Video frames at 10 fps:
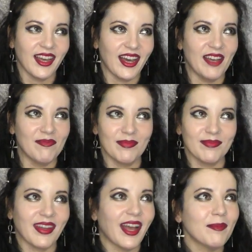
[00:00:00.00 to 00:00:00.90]

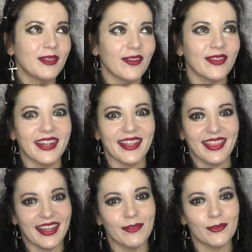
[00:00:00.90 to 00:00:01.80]
I'm absolutely
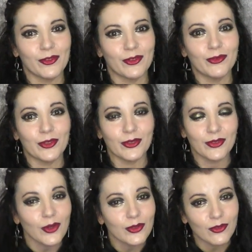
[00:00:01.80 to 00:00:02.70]
thankful for
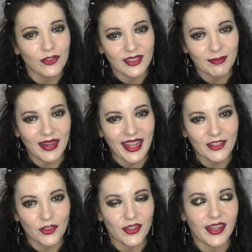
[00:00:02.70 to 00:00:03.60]
those who just
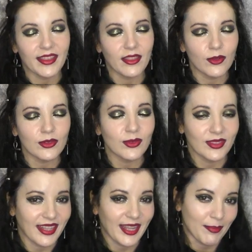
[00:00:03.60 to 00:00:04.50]
pledged and those who
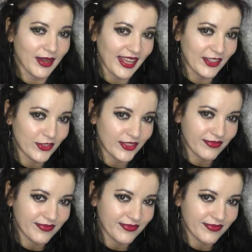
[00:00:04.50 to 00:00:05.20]
stay pledged.